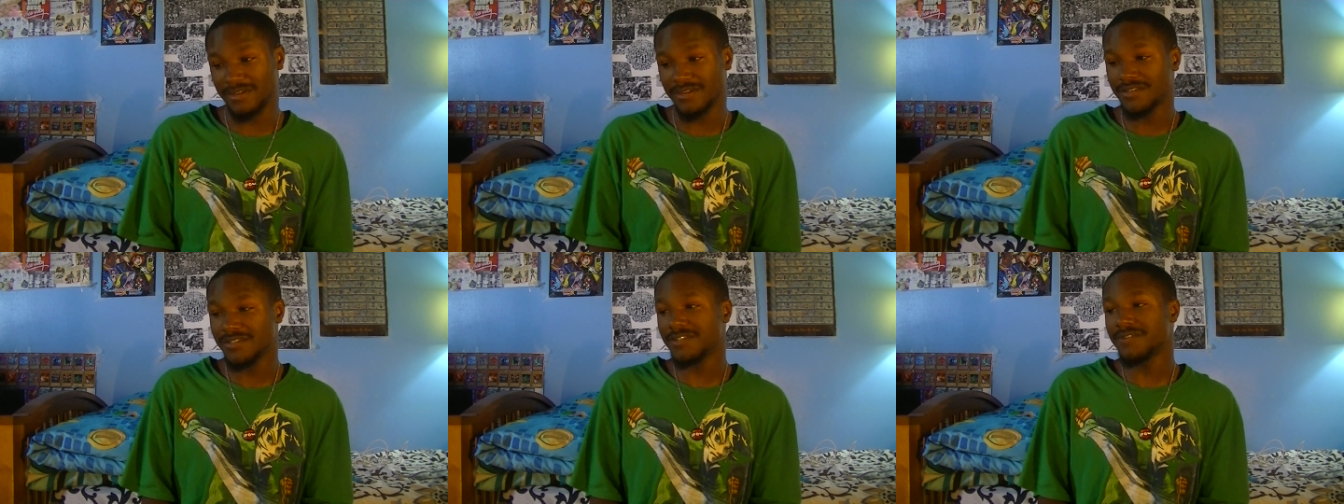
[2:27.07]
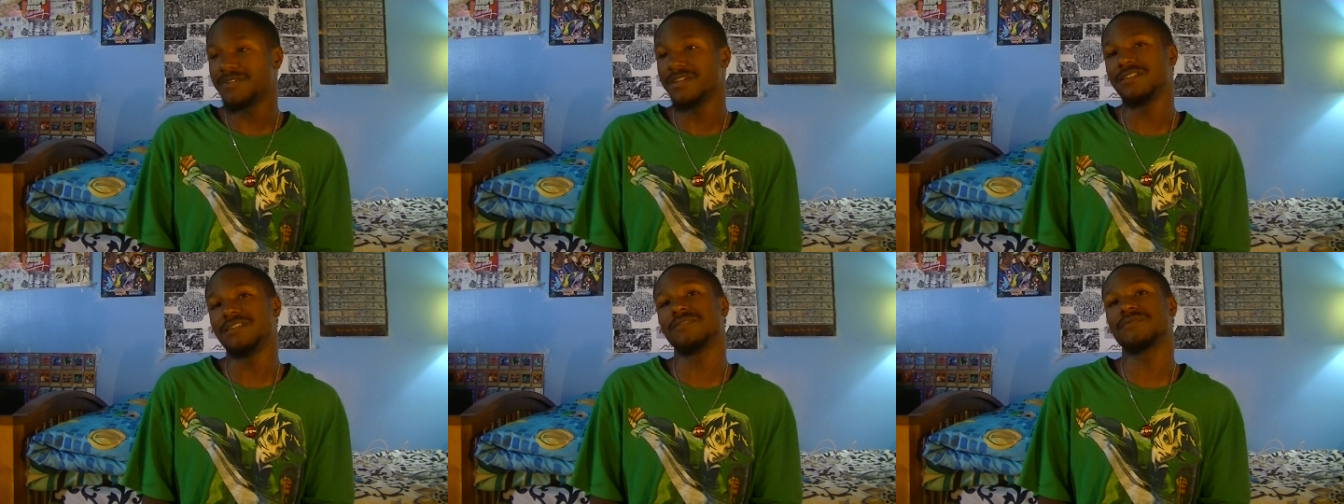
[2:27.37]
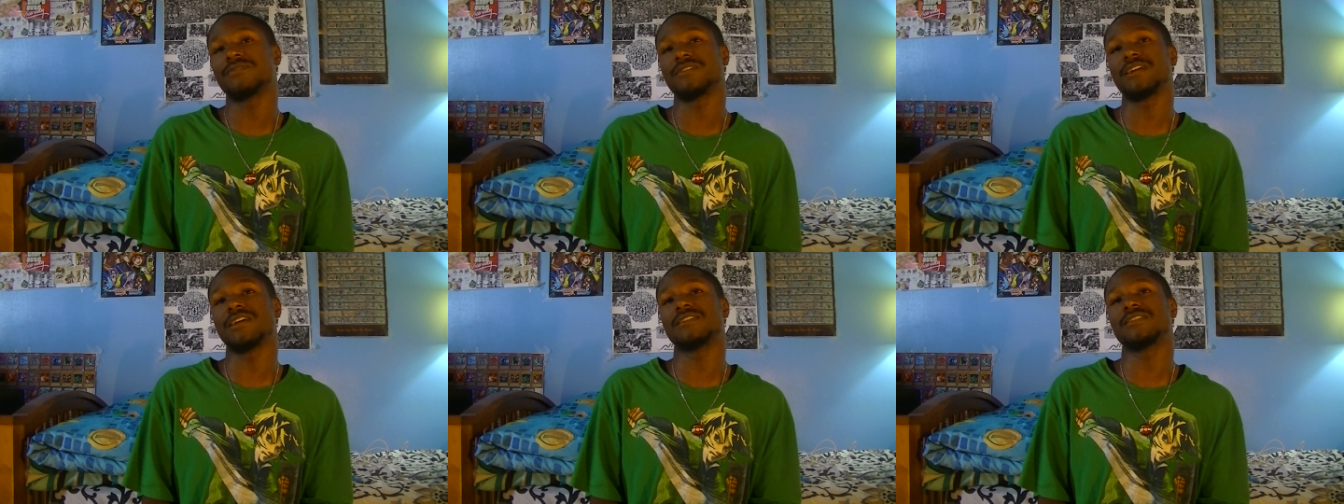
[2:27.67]
it's only
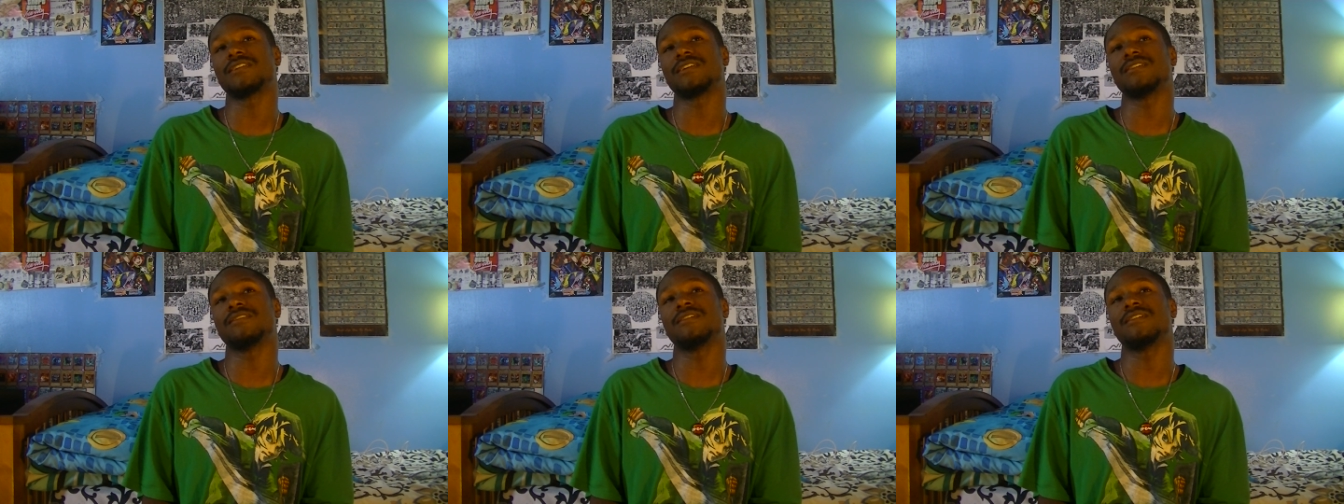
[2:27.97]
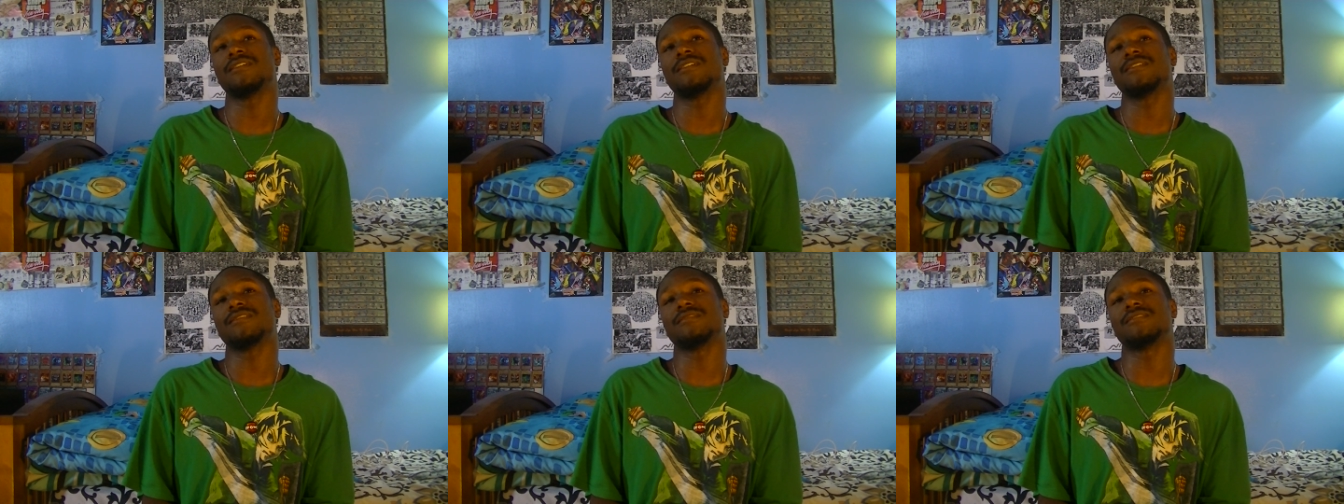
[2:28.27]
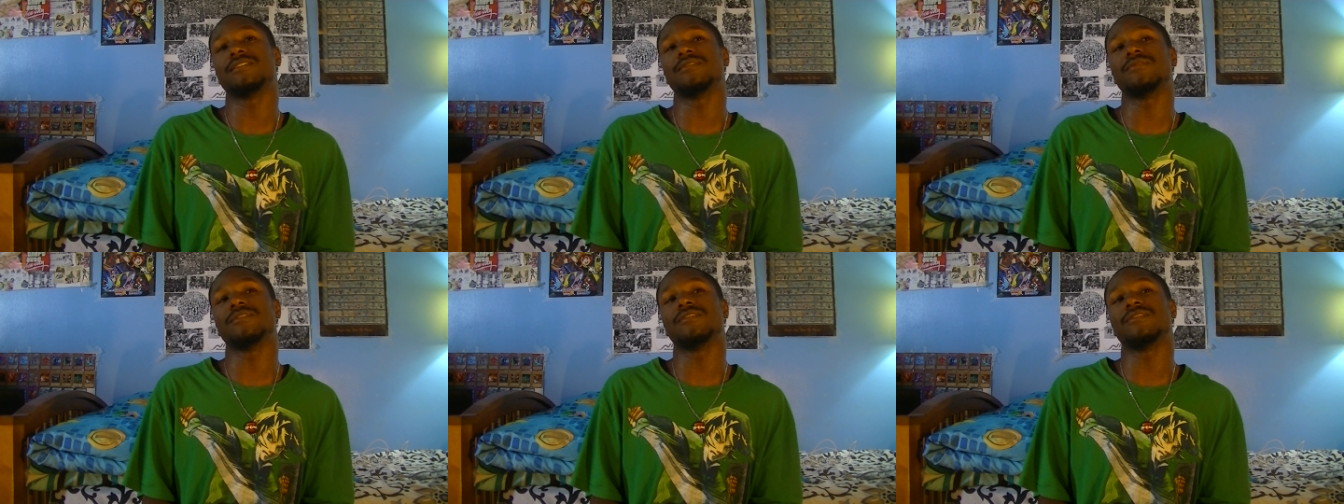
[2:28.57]
different games they
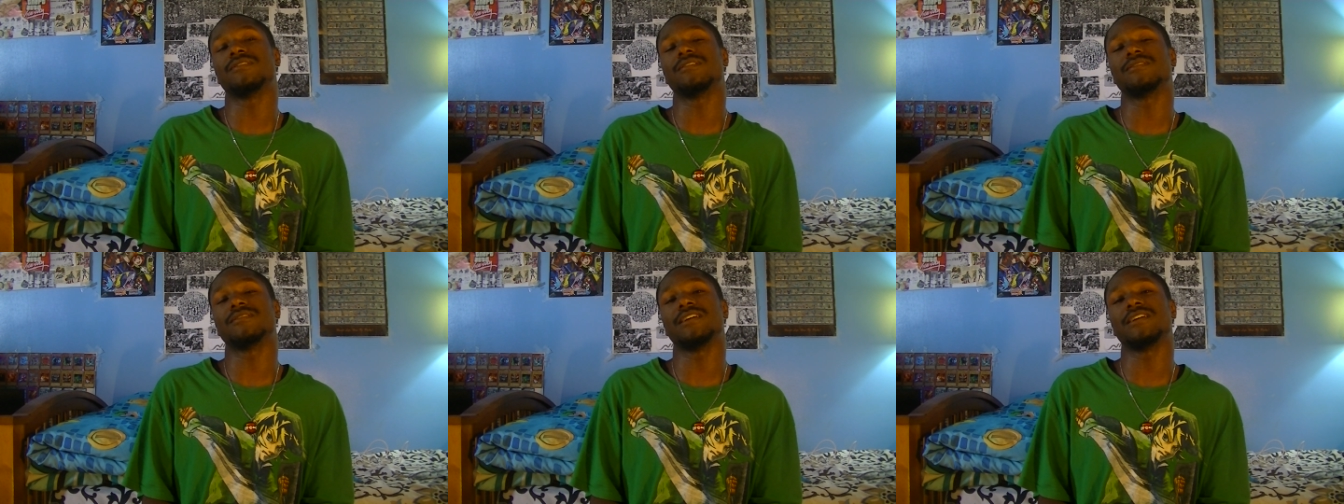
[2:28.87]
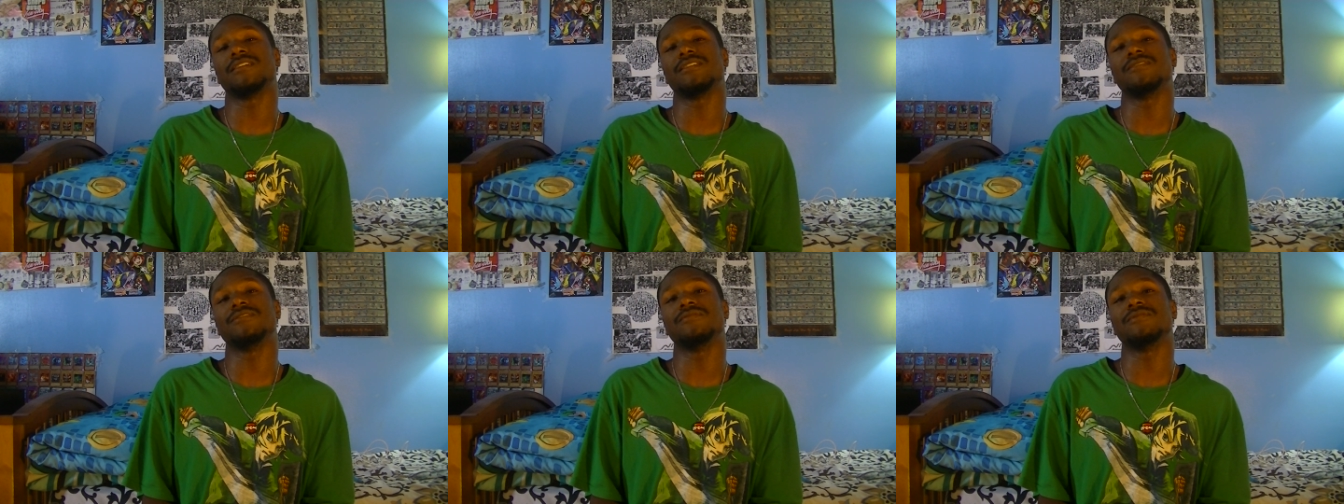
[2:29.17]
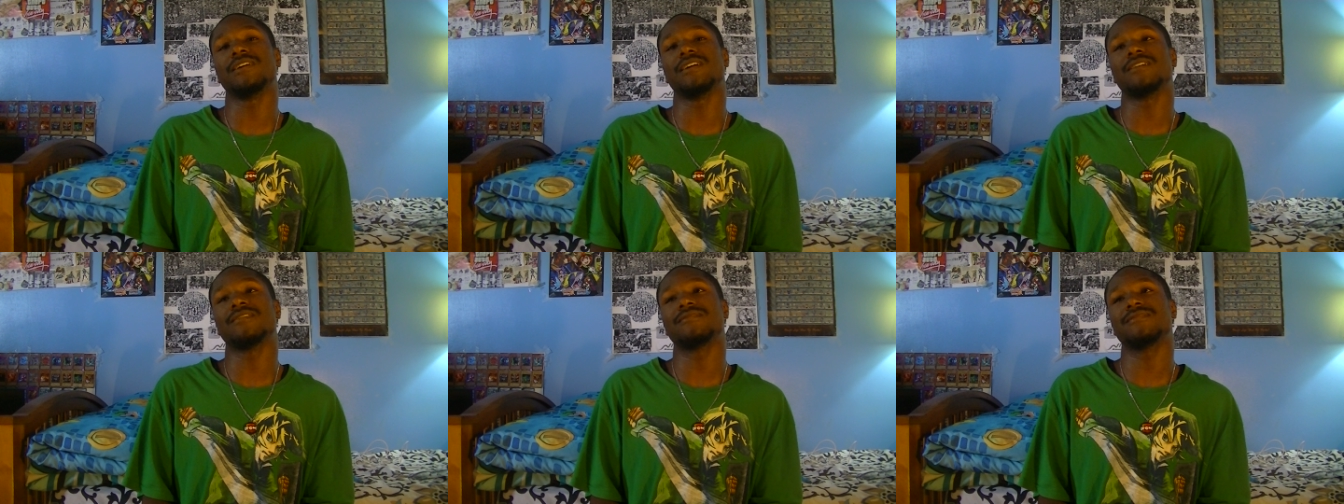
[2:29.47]
they uh, they can do
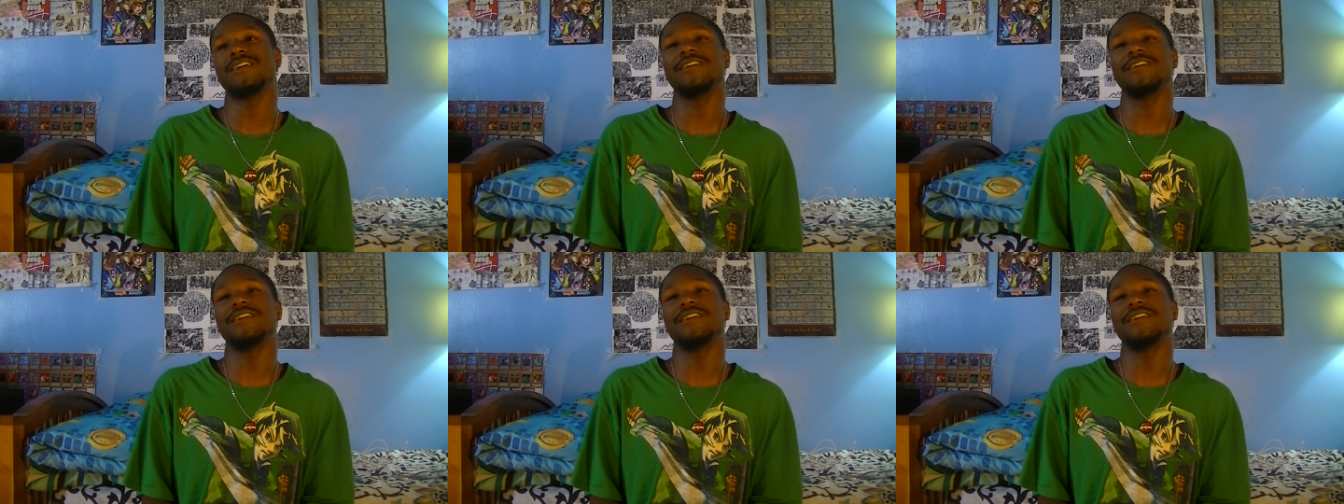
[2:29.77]
now.